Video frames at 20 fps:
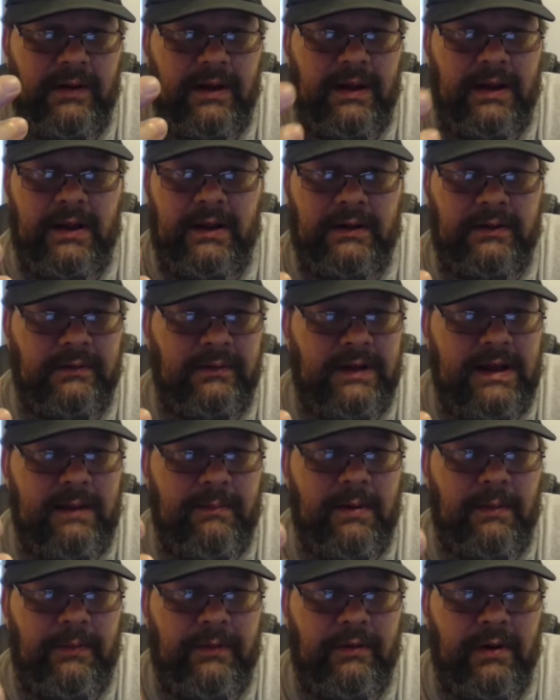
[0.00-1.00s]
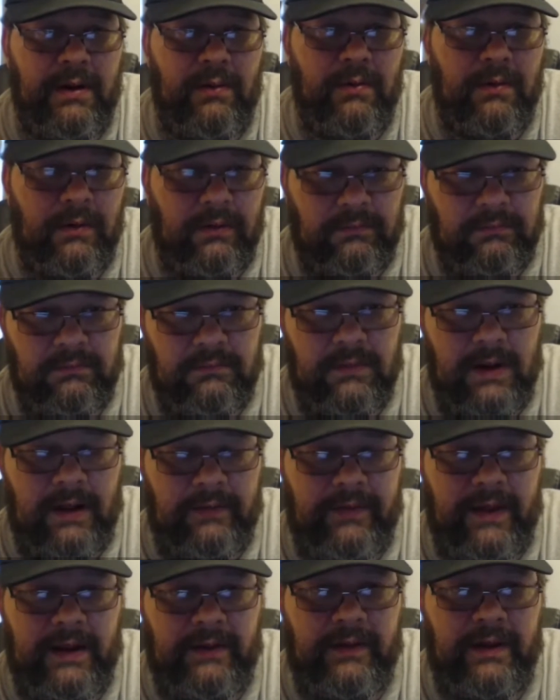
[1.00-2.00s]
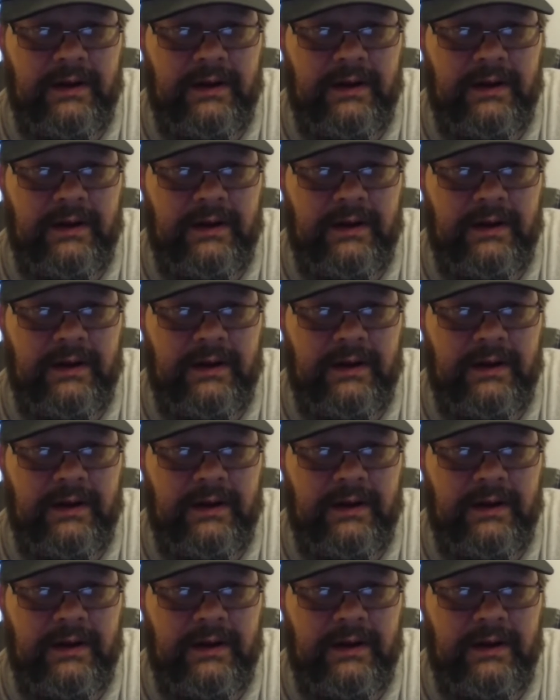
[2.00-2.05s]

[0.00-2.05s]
and keep up the great work. I think they